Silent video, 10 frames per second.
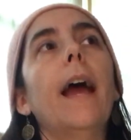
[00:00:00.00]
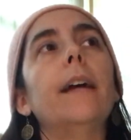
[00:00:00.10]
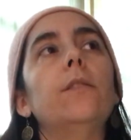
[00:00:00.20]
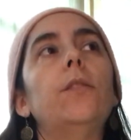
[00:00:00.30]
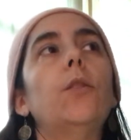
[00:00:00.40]

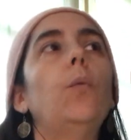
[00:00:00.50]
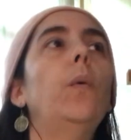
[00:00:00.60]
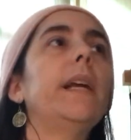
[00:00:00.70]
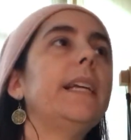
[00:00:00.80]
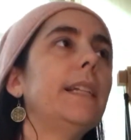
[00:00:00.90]
And so
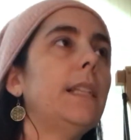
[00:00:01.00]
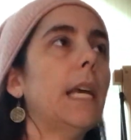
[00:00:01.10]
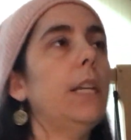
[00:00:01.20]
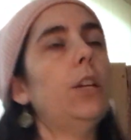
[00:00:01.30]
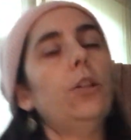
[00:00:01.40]
what gets
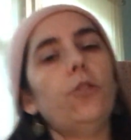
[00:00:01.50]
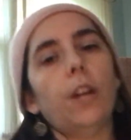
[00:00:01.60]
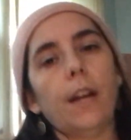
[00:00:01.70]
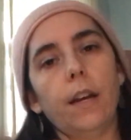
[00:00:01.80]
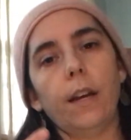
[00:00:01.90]

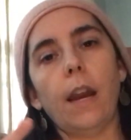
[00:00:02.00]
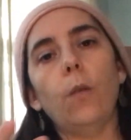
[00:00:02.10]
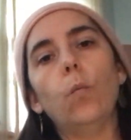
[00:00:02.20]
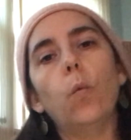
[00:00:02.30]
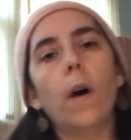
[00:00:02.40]
initiated
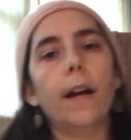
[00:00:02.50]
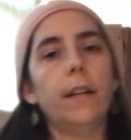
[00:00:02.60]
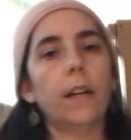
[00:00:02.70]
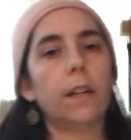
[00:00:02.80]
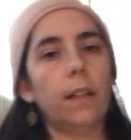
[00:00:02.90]
in
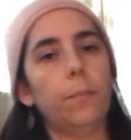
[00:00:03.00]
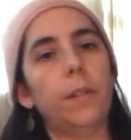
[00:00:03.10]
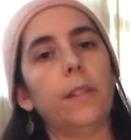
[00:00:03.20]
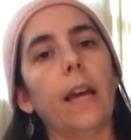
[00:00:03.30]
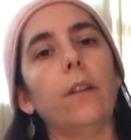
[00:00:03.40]
one eclipse
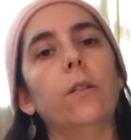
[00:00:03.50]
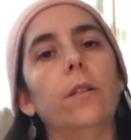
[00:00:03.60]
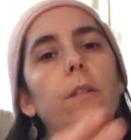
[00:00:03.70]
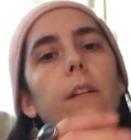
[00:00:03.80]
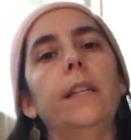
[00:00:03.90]

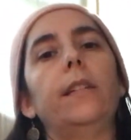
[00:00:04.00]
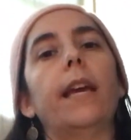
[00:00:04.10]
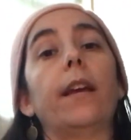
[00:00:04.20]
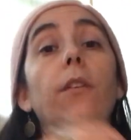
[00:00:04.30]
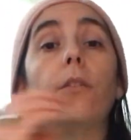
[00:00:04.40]
cycle is
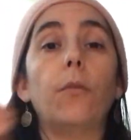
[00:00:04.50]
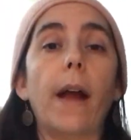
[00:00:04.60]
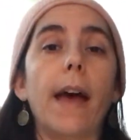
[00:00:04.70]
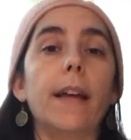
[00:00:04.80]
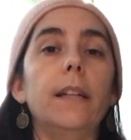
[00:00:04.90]
like a
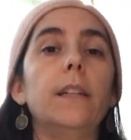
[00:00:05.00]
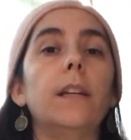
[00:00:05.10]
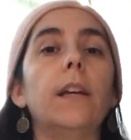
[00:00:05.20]
thread